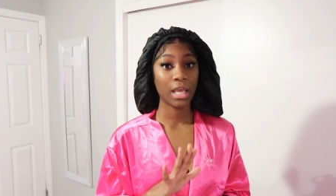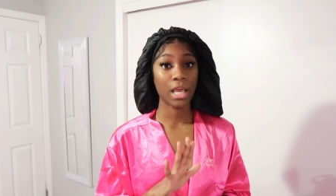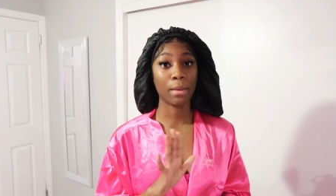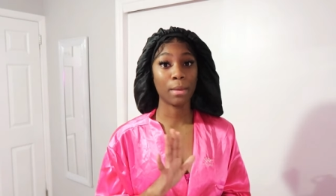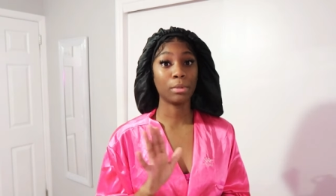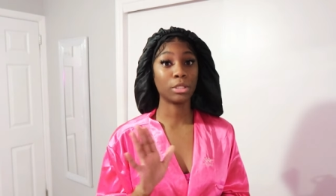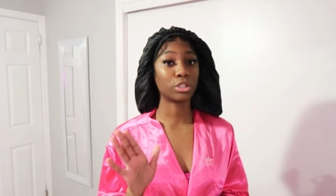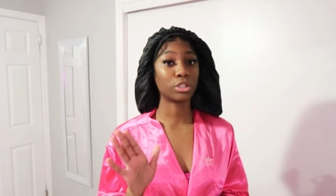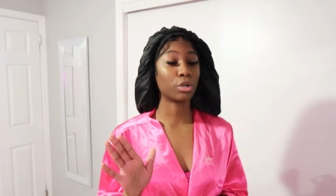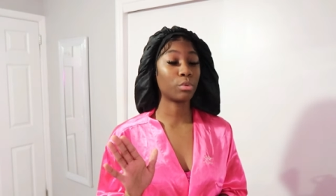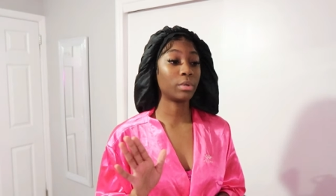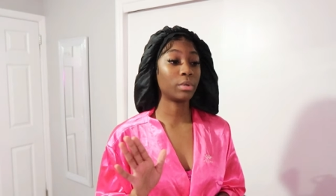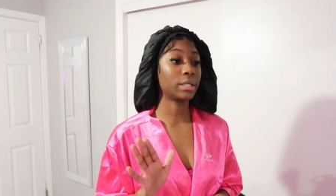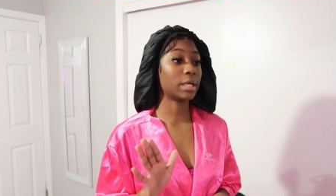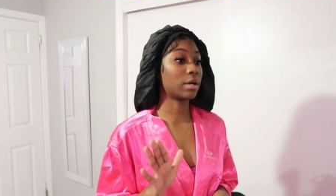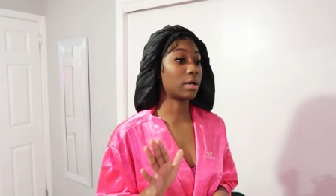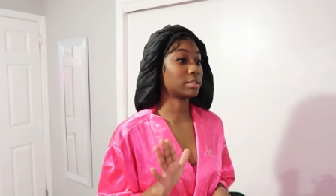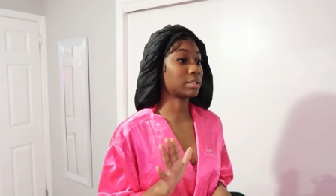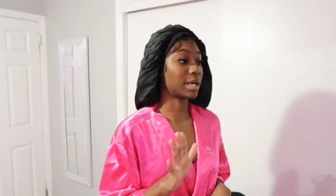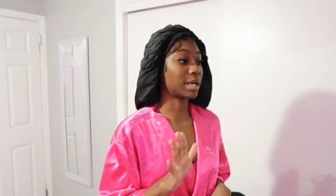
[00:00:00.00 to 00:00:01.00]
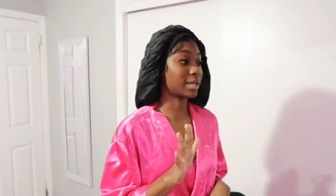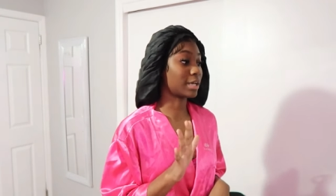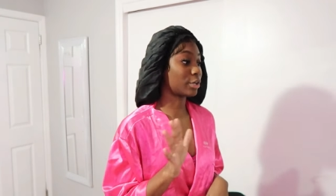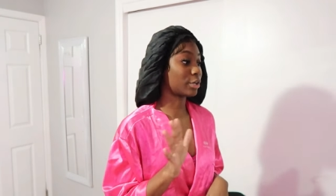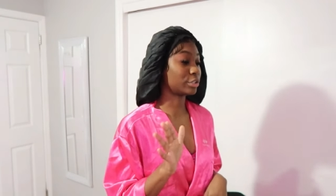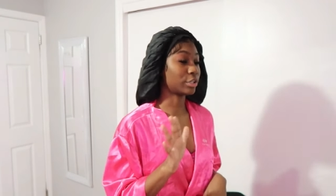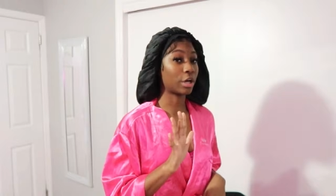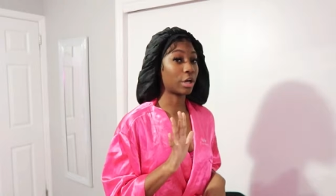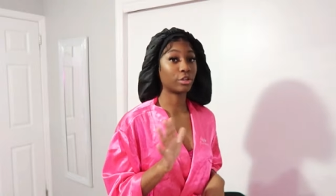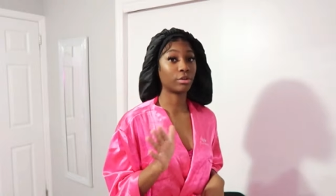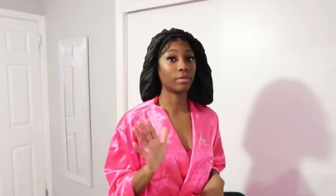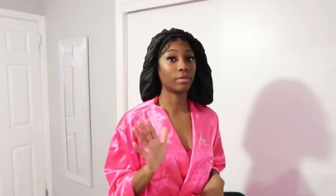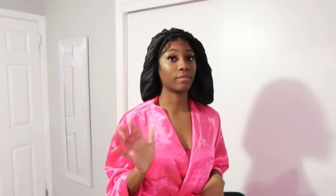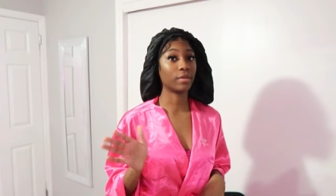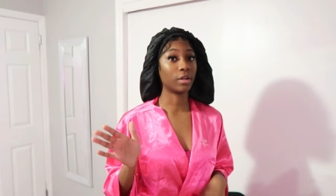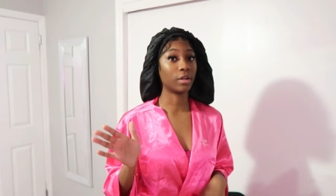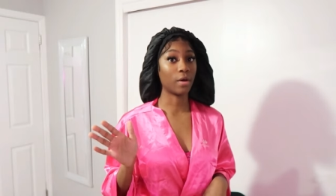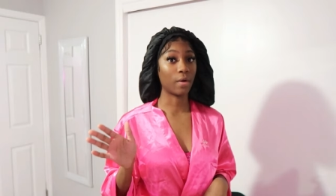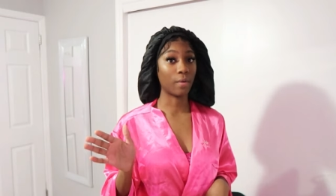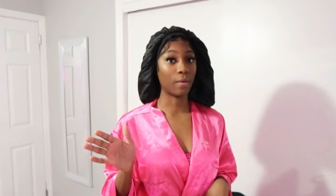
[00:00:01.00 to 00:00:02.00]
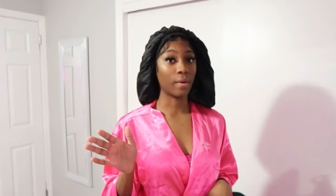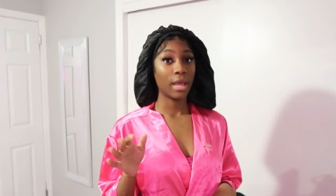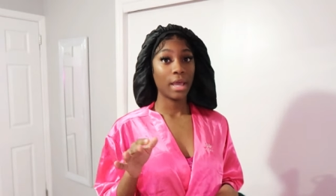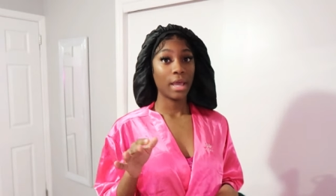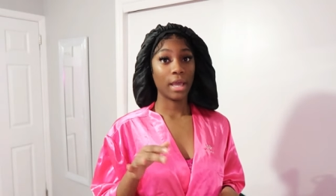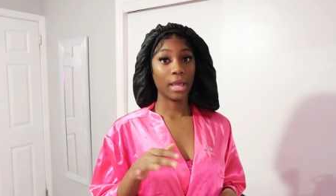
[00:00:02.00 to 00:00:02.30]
It'd be so windy outside, y'all don't even know.